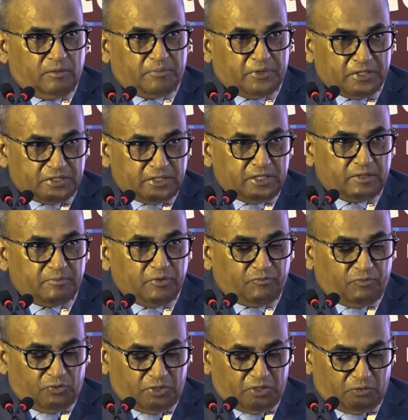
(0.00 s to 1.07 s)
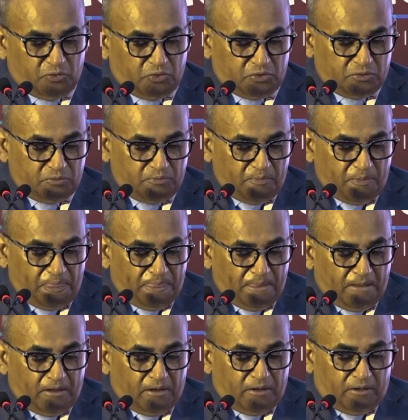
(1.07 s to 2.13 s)
present before the court.
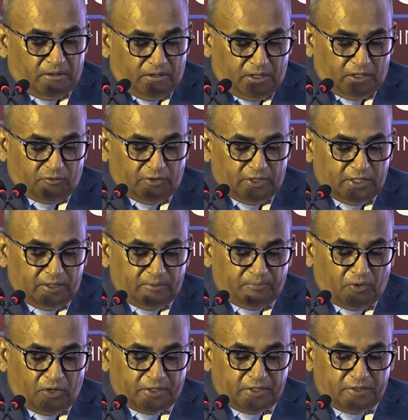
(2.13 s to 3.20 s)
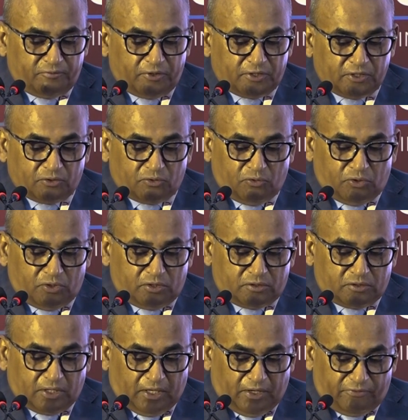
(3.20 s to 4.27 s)
Equally important for the
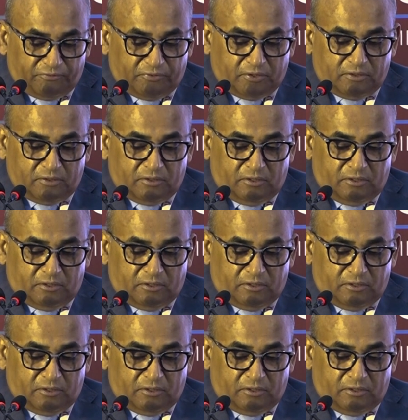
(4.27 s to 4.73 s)
court craft